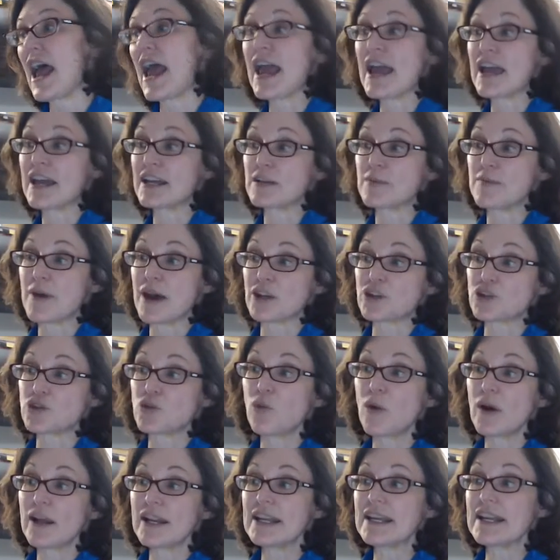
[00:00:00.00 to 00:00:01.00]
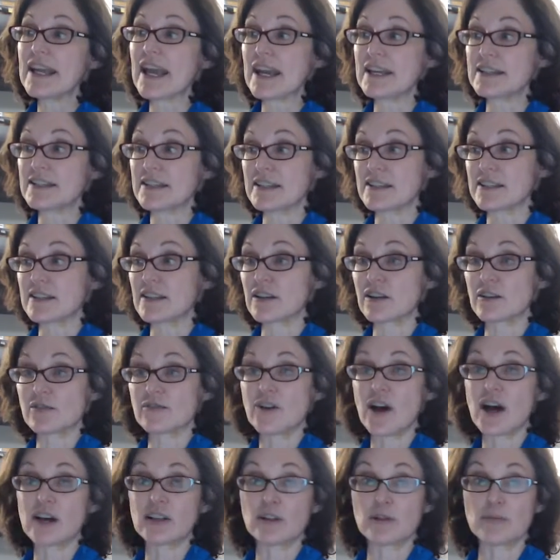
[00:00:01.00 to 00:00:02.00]
and about 20 cases that are
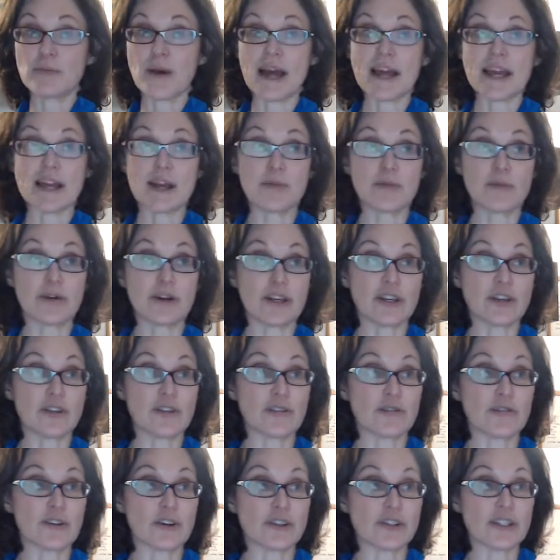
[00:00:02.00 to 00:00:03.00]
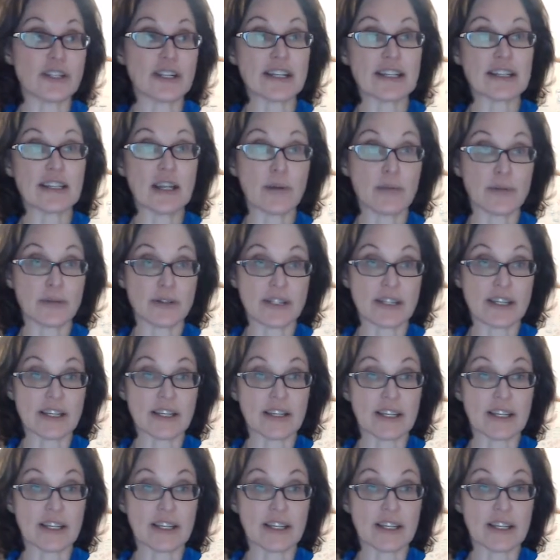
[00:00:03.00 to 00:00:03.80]
followed by Emory University Leprosy